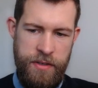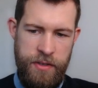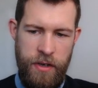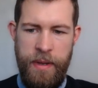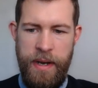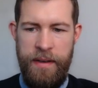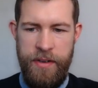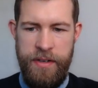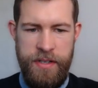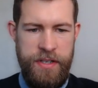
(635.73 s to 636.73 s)
document
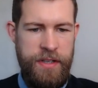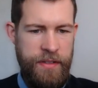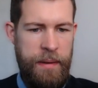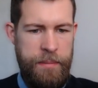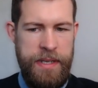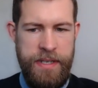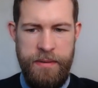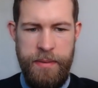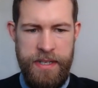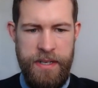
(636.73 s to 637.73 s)
evidence that that
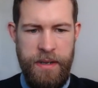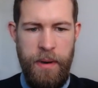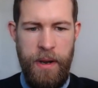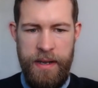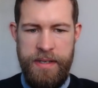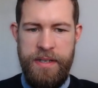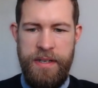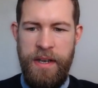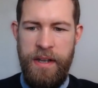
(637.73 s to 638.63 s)
PCB is compliant,